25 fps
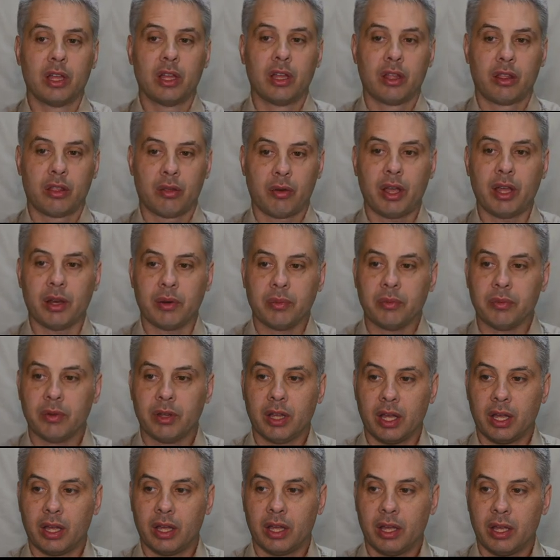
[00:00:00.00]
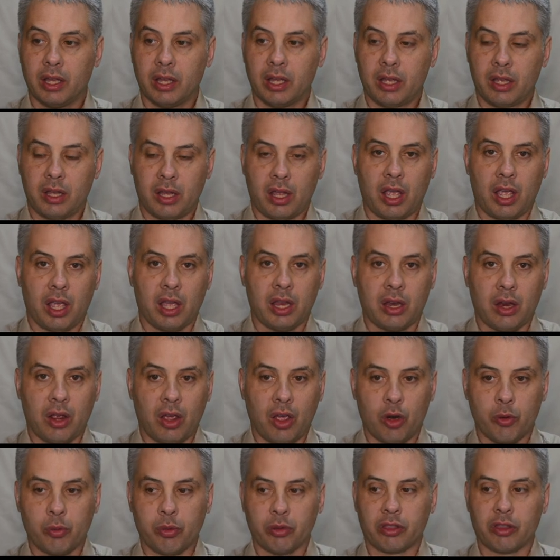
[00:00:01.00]
So again, it
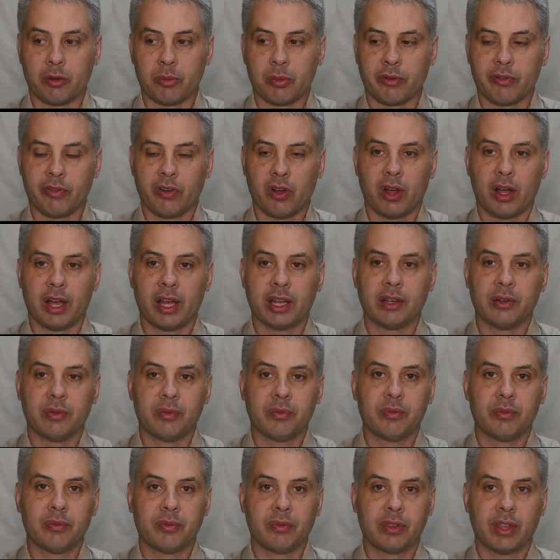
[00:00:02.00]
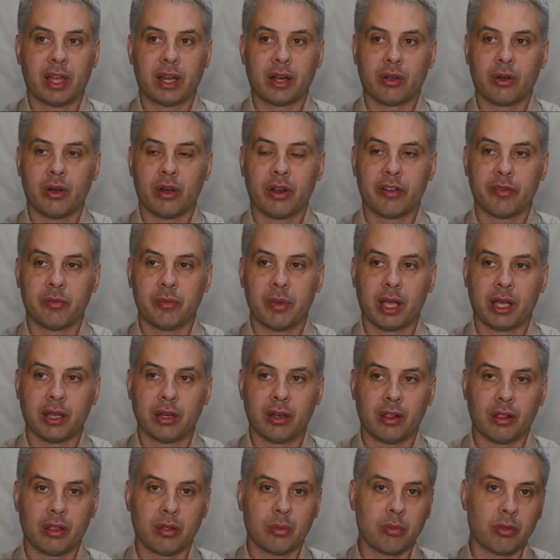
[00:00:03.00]
helps to provide that kind of
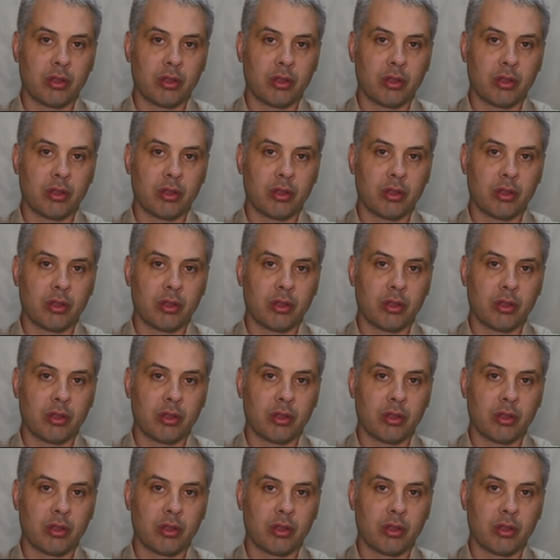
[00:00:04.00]
mechanism.